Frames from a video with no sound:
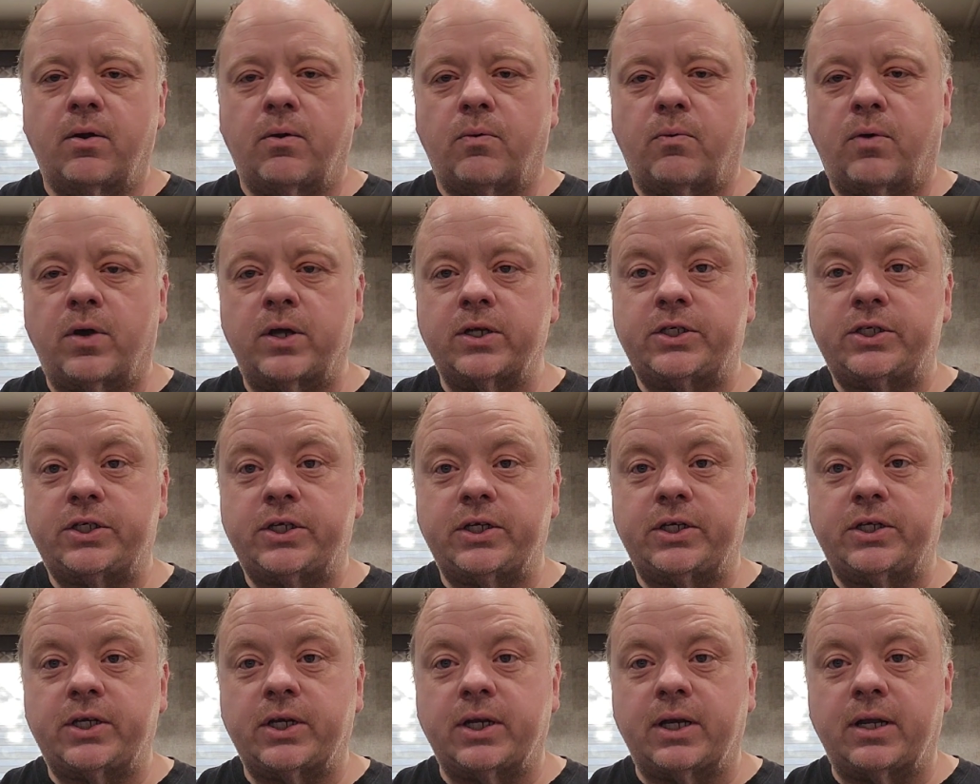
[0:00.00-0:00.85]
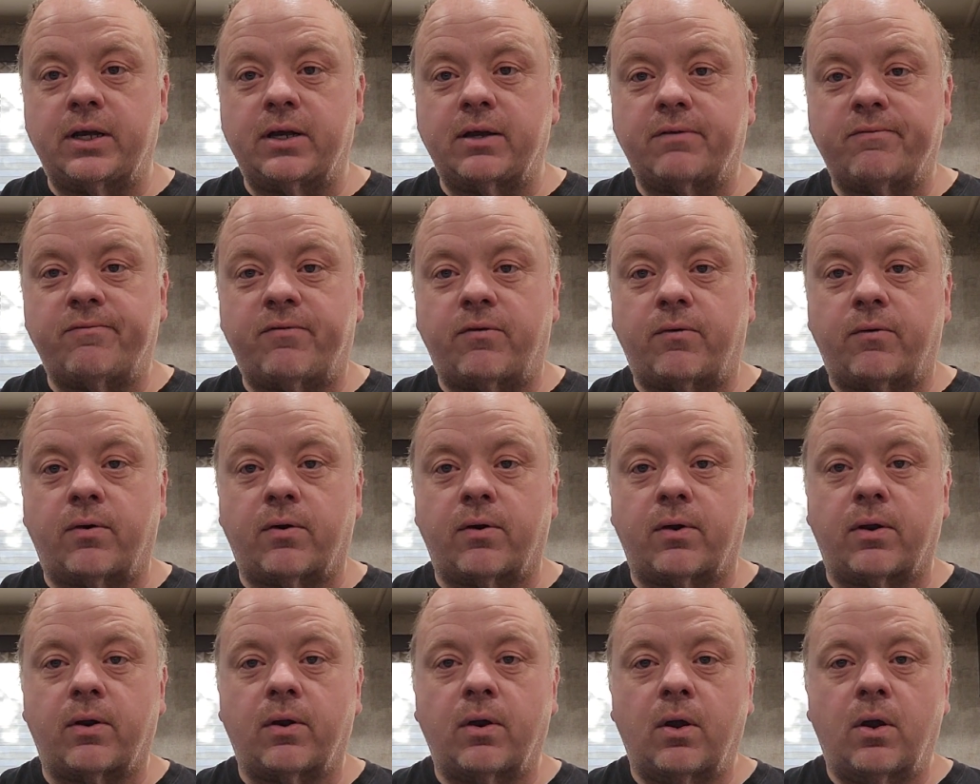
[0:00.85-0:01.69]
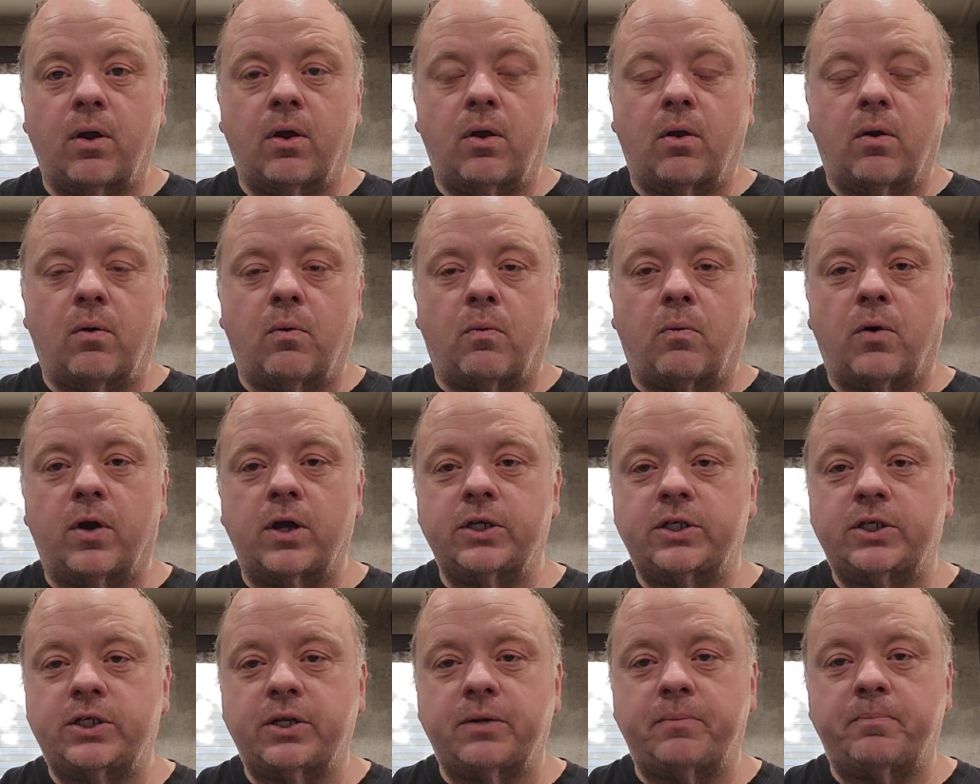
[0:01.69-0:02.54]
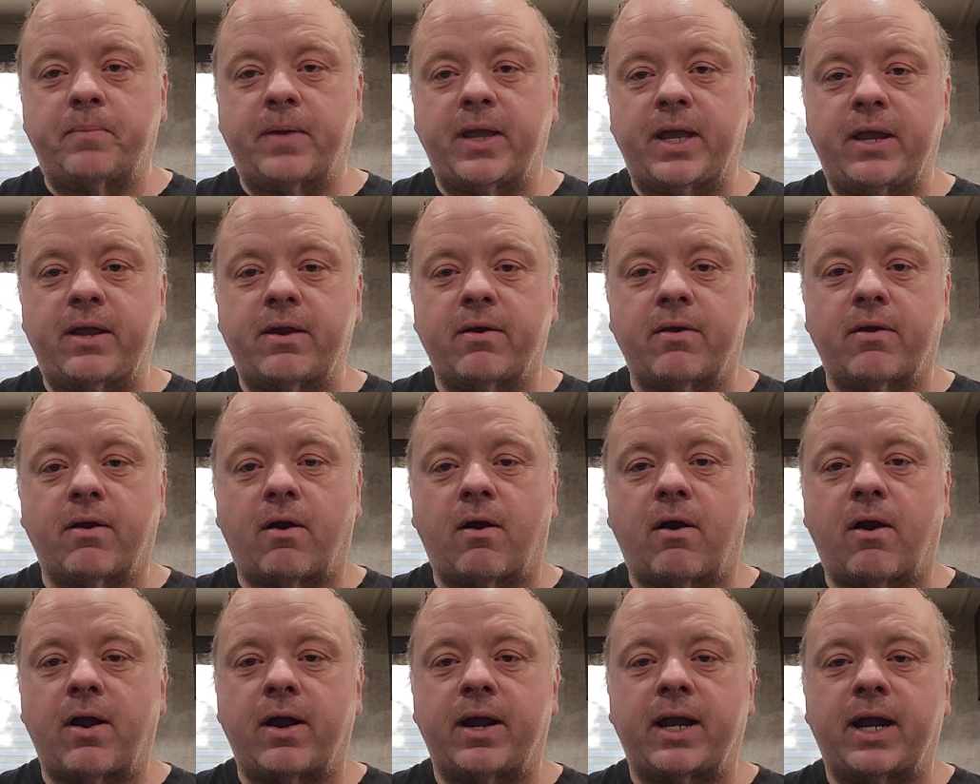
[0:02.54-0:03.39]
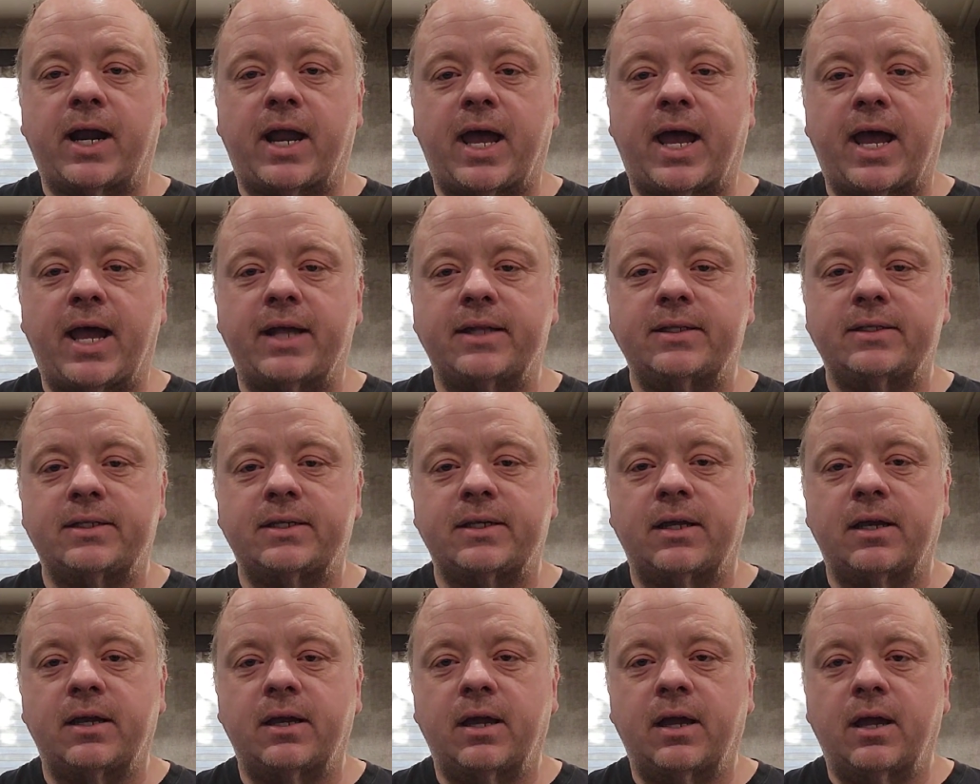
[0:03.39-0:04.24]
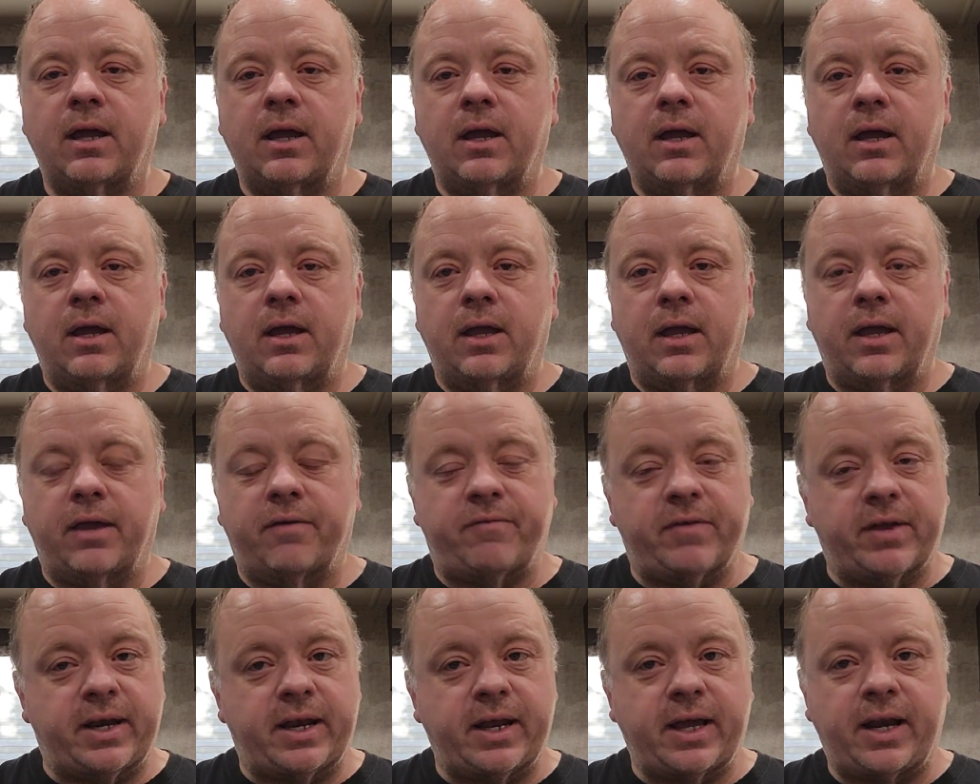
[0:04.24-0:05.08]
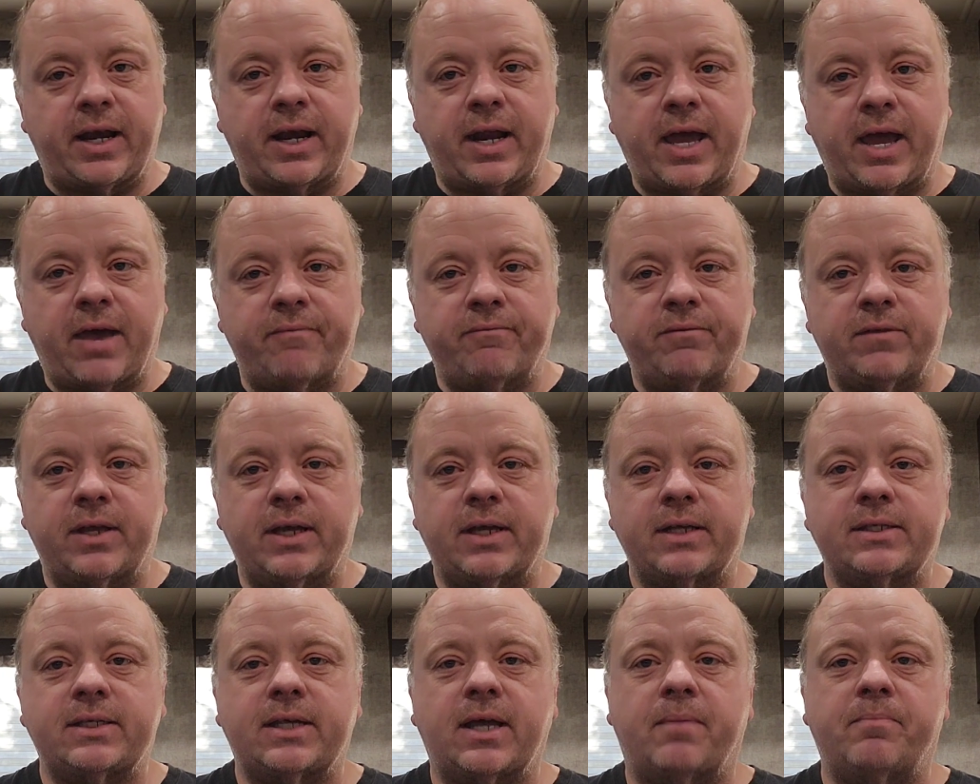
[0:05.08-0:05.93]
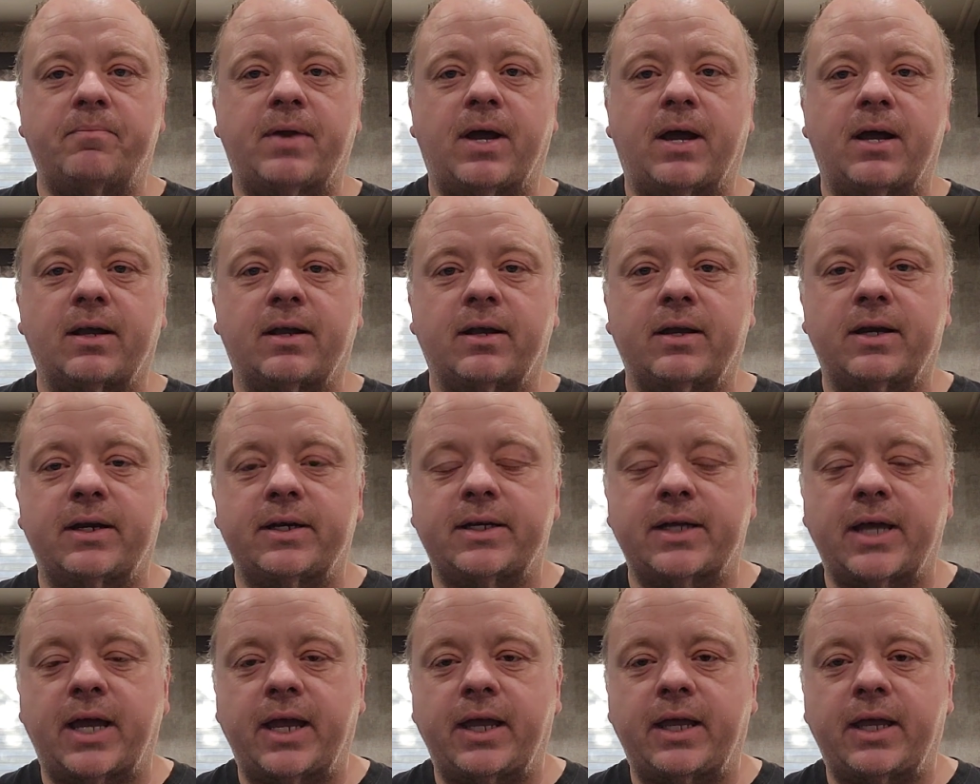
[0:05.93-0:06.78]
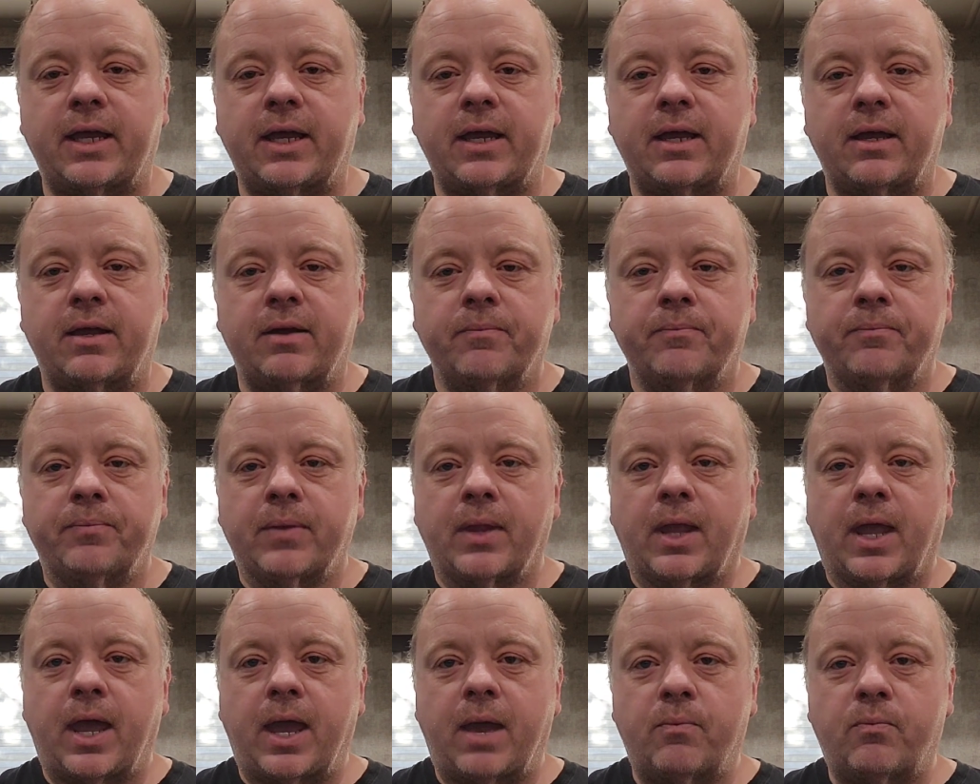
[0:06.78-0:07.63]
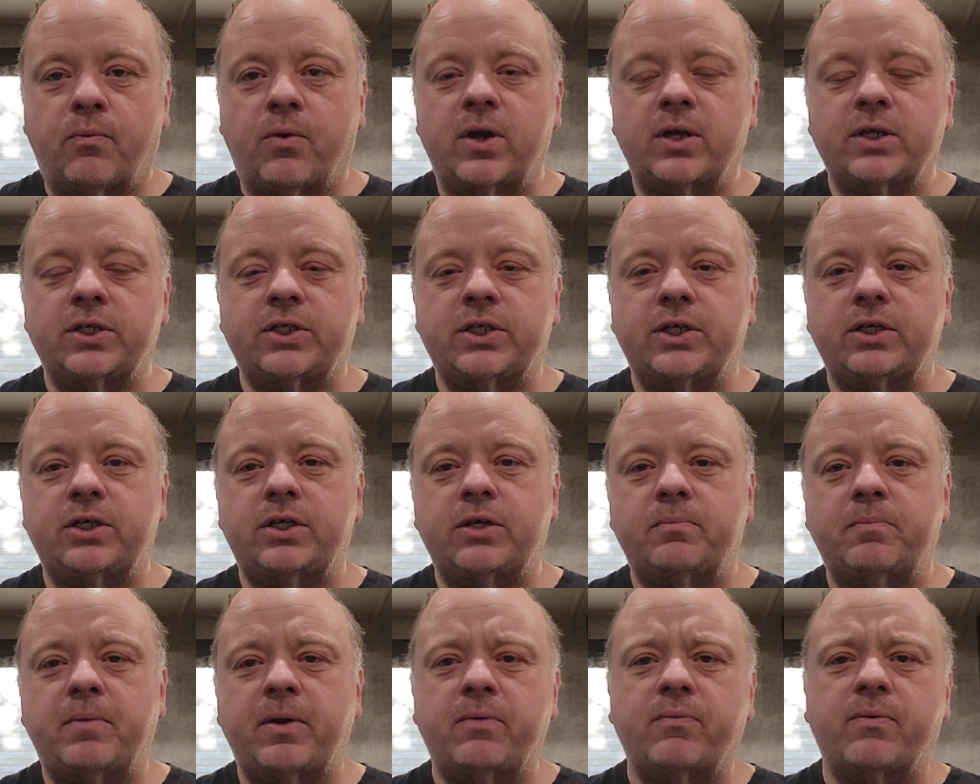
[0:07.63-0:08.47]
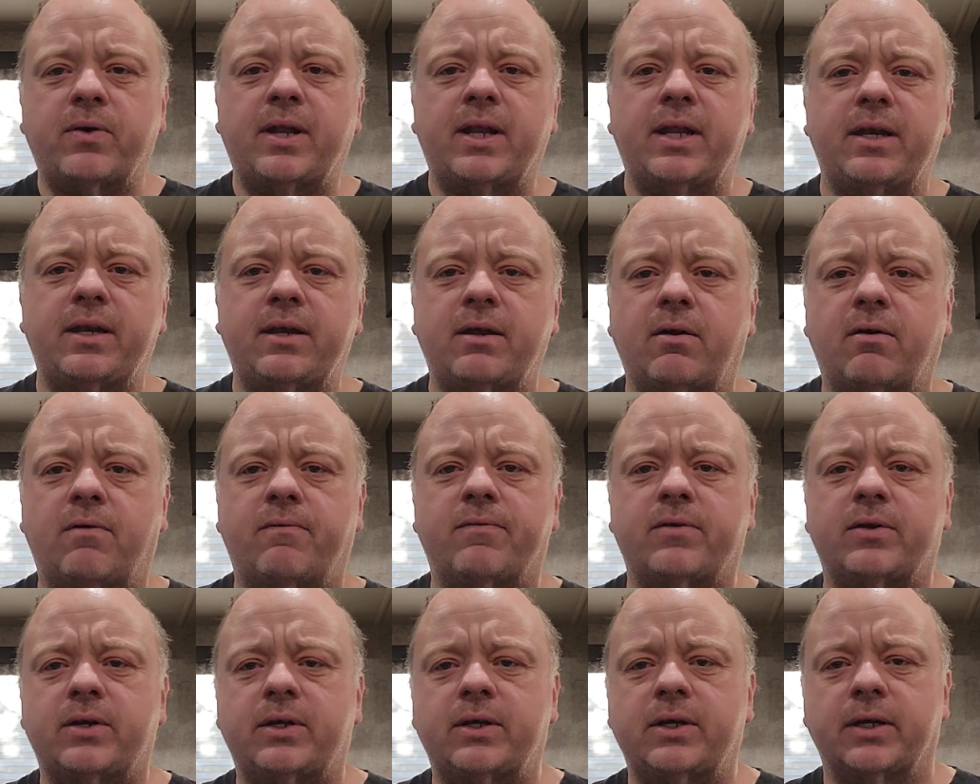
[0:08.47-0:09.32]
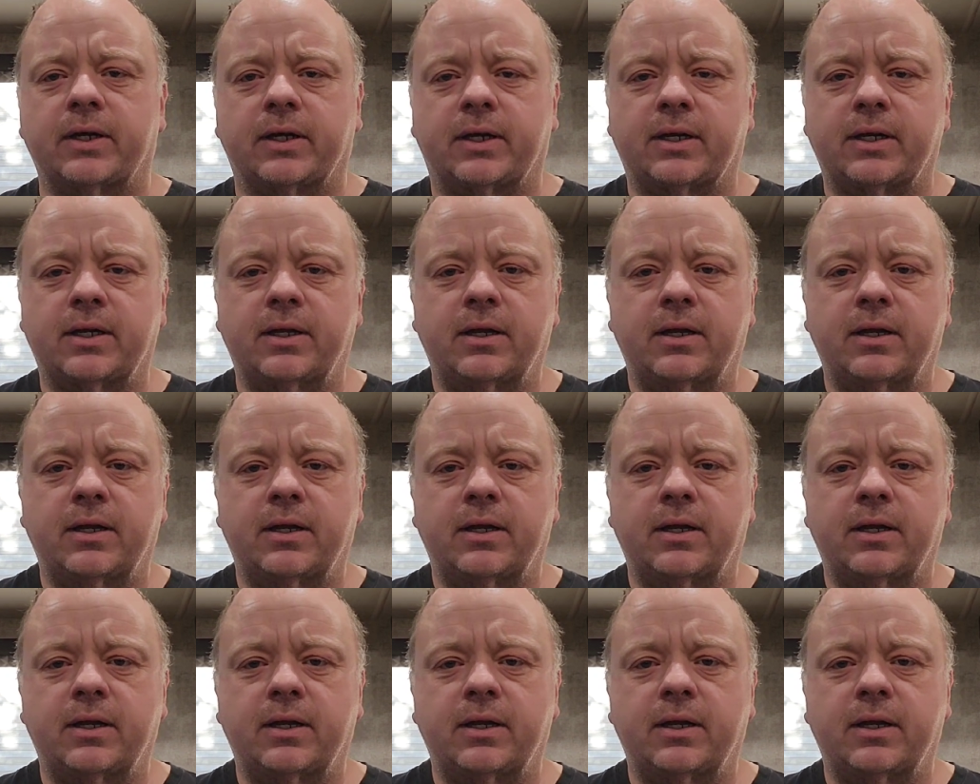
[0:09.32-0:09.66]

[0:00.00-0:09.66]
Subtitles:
What should you look for? What should be your hard lines? If it doesn't have this, I'm not going to take it. And what should you be willing to overlook?